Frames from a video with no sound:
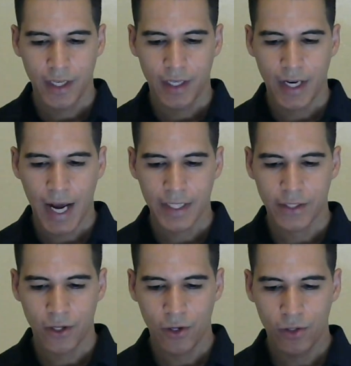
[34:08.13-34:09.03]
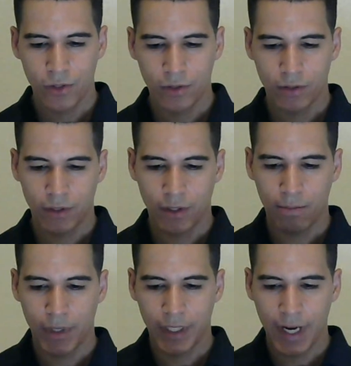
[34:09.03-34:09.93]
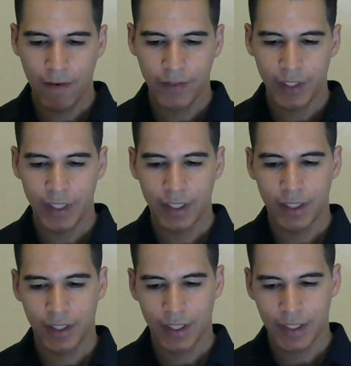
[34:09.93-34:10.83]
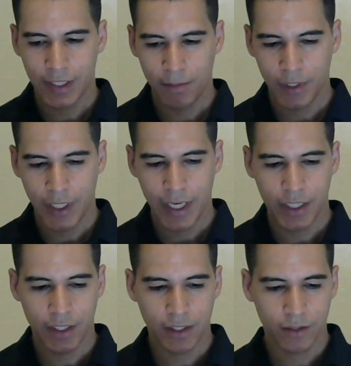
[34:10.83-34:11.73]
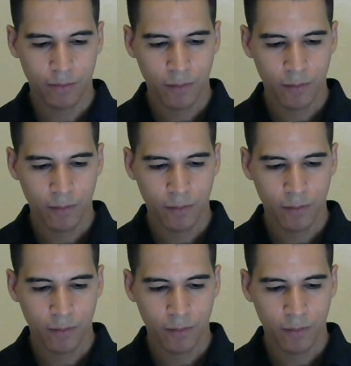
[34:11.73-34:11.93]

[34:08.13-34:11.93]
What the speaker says: not-so-benevolent assimilation.